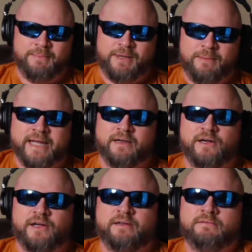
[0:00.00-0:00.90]
my
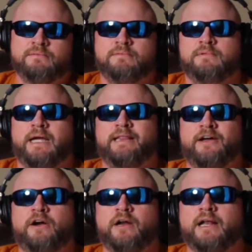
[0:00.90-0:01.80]
gun, and
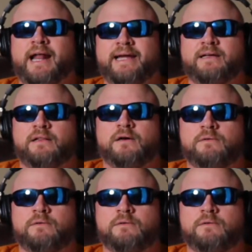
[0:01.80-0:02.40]
they're at a nightclub,